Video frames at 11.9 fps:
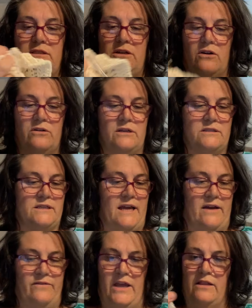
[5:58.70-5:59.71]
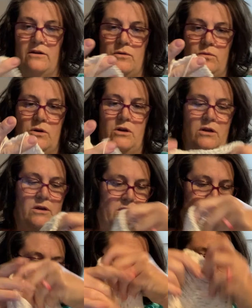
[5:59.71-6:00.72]
yarn doesn't have halo.
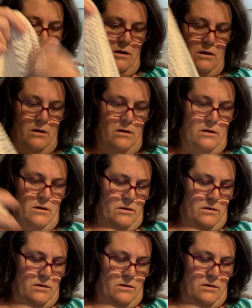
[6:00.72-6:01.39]
I